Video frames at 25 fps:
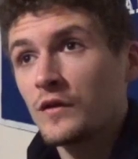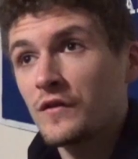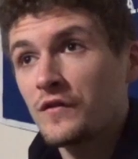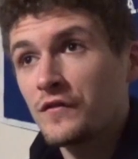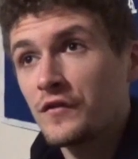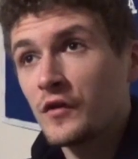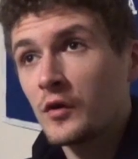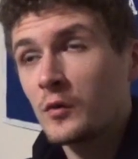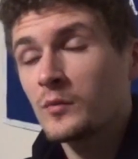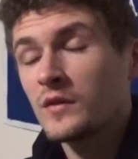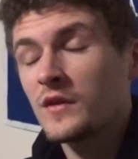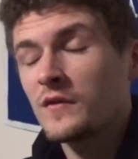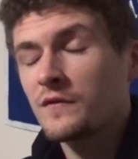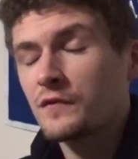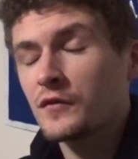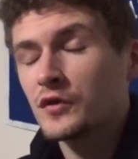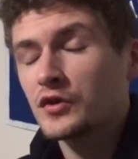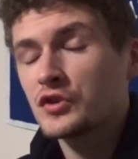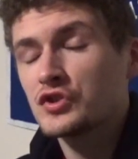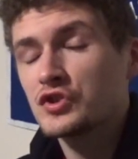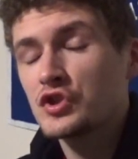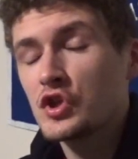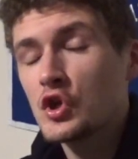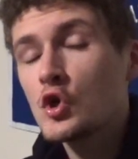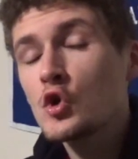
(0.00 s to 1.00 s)
filmed it for
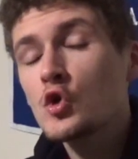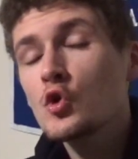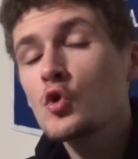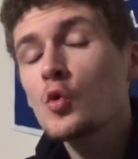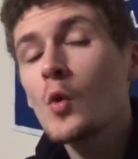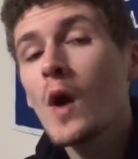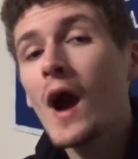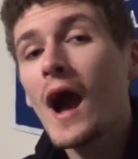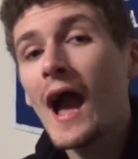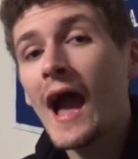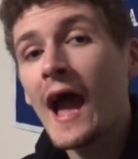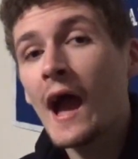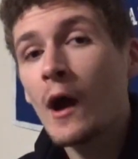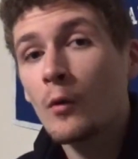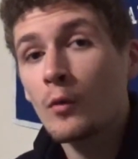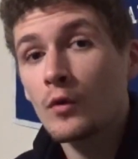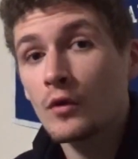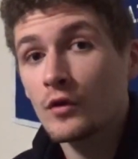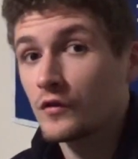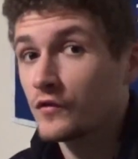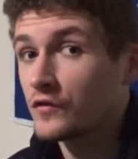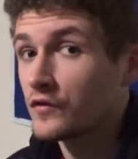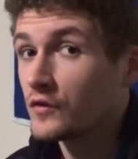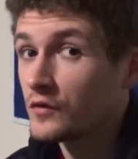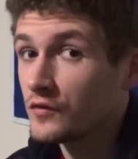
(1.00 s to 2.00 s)
2
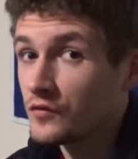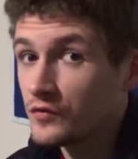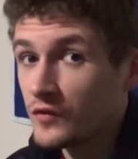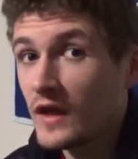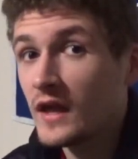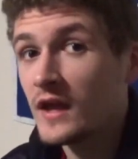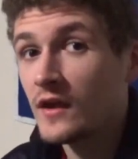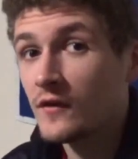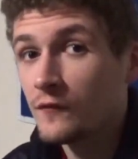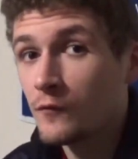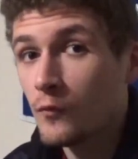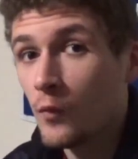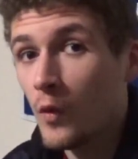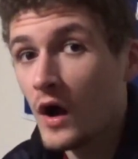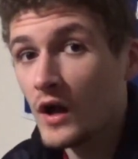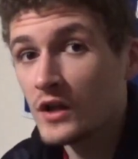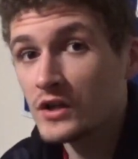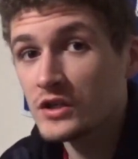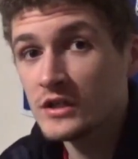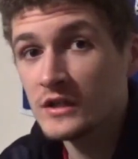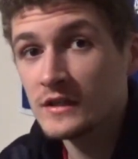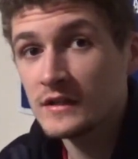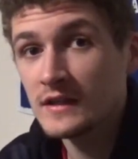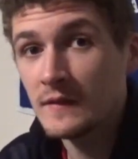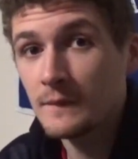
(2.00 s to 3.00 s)
hours. You'd think
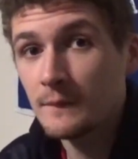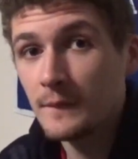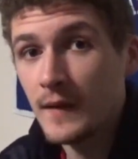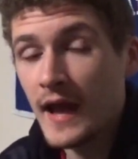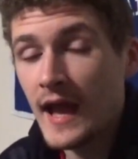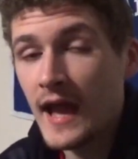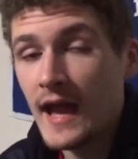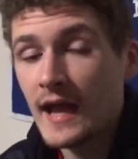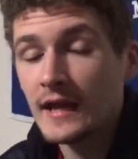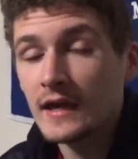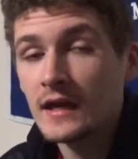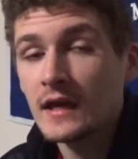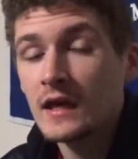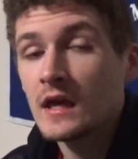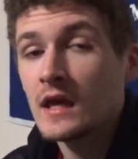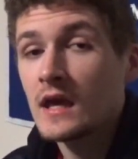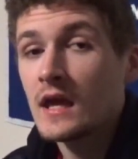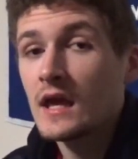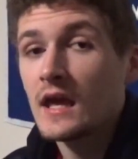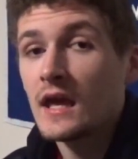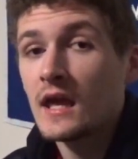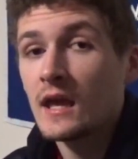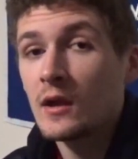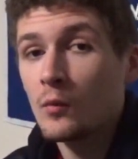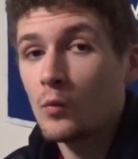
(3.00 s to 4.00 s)
watching it back,
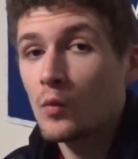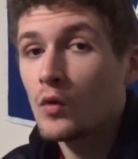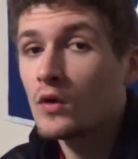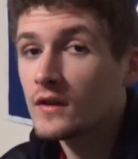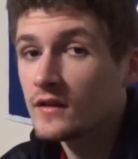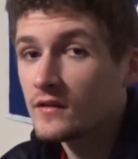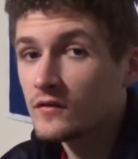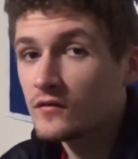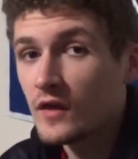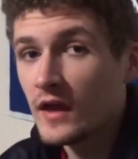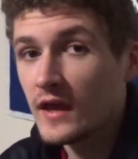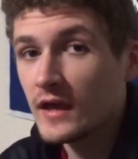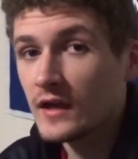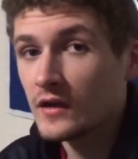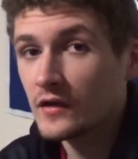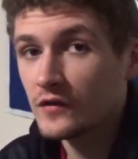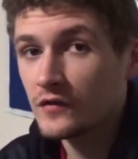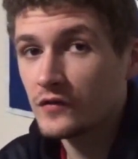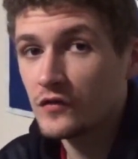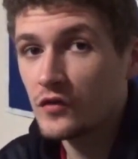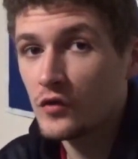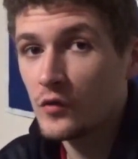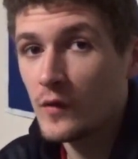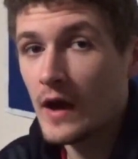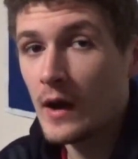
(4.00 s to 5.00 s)
it wouldn't take
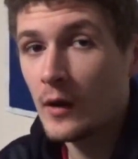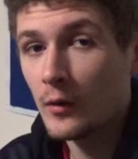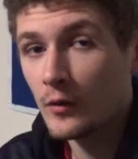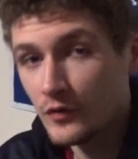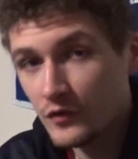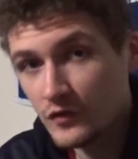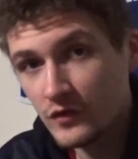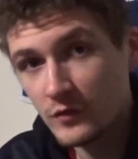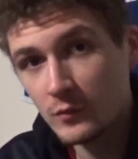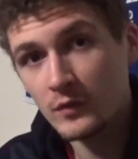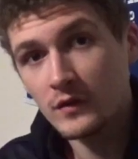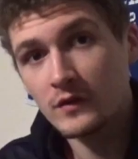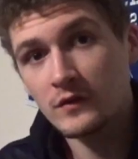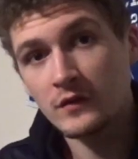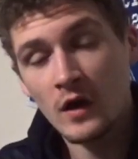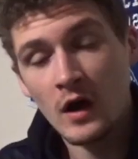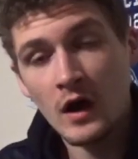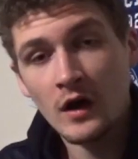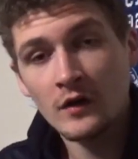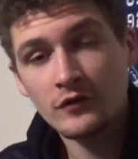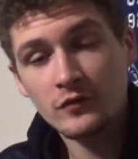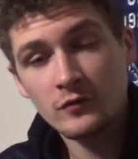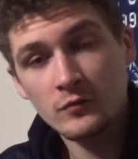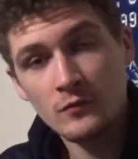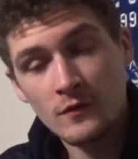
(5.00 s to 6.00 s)
us 2 hours. And when
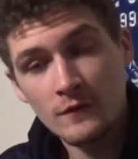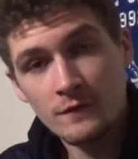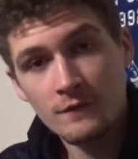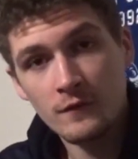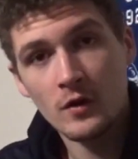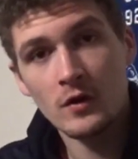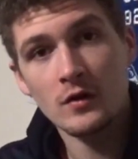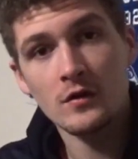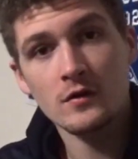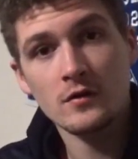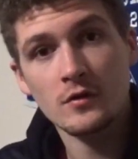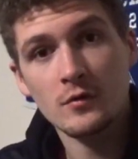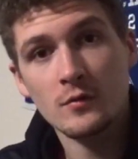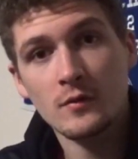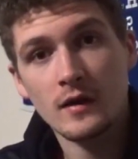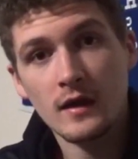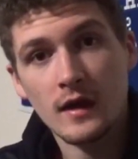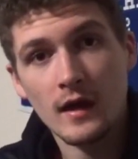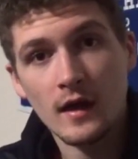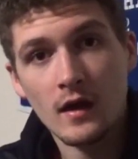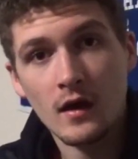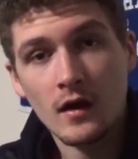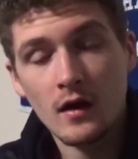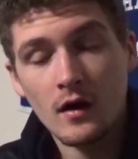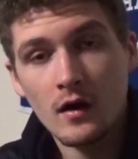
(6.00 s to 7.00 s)
Dawson referred to
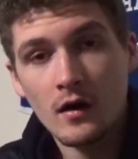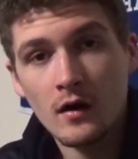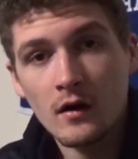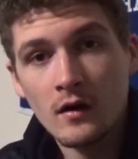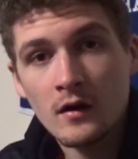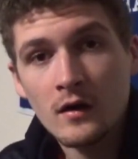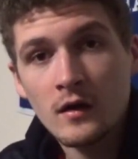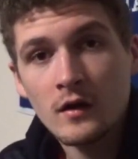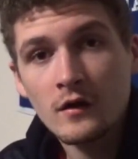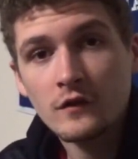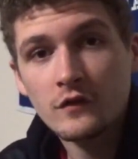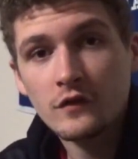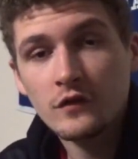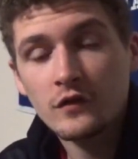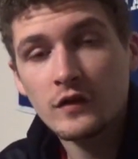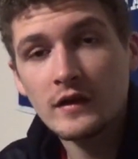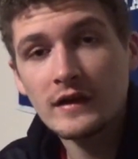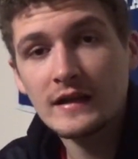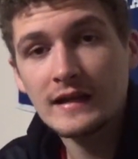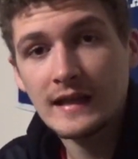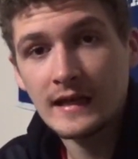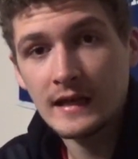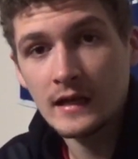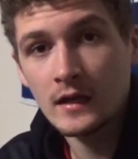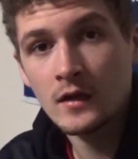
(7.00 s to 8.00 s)
it
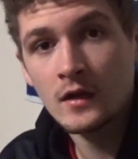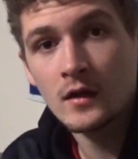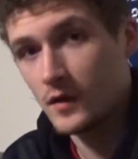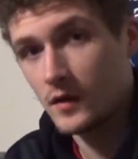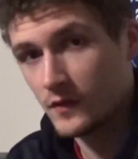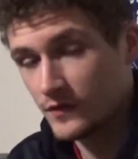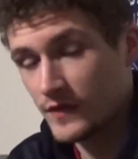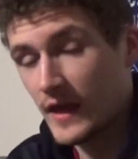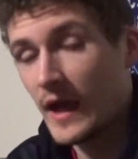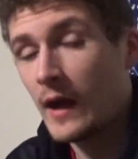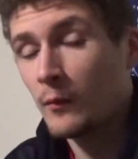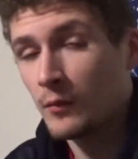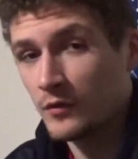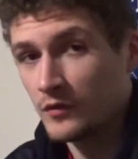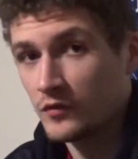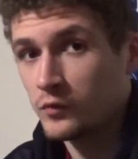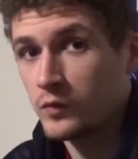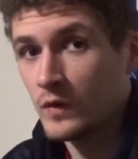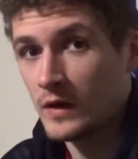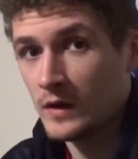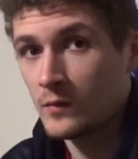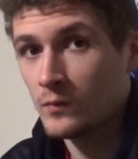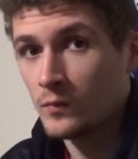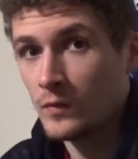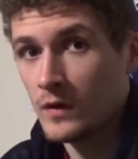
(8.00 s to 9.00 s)
sleeting, that was
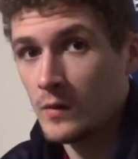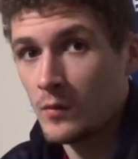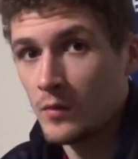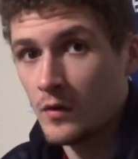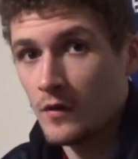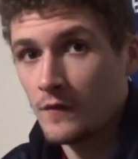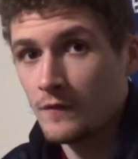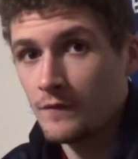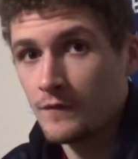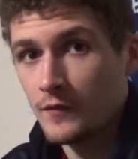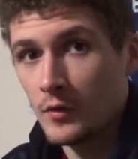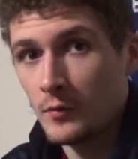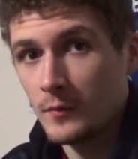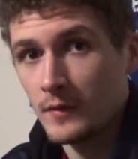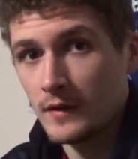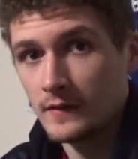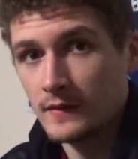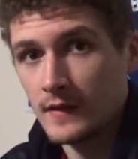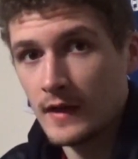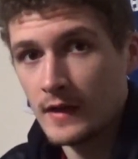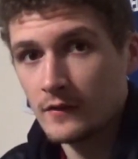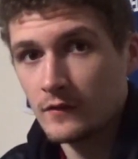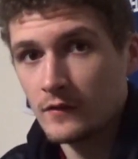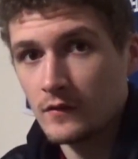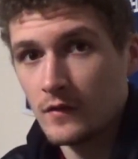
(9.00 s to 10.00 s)
when we were filming
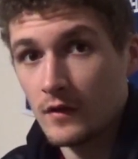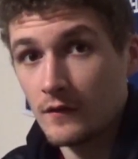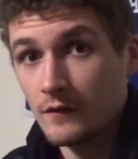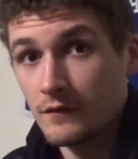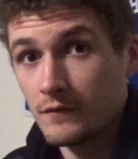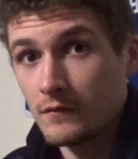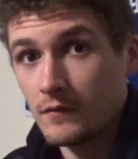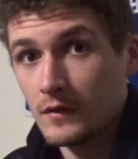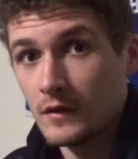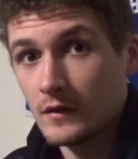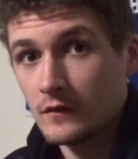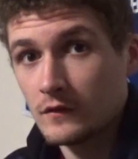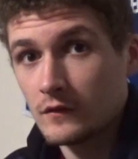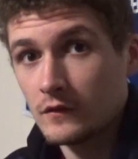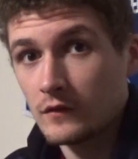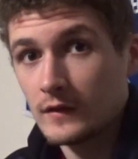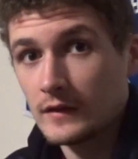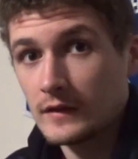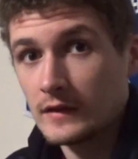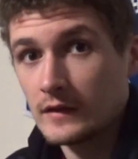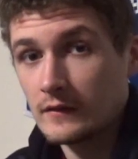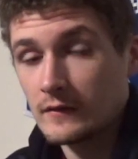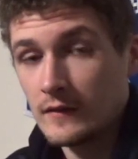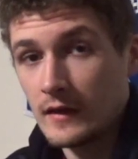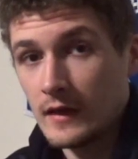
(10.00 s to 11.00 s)
that stuff. It
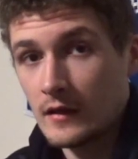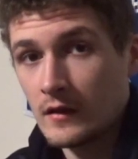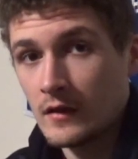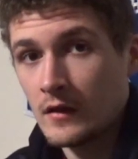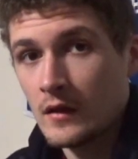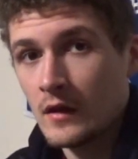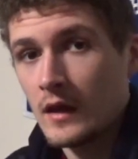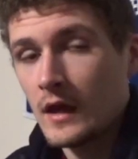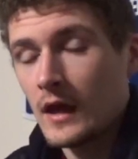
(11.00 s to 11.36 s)
sleeted then.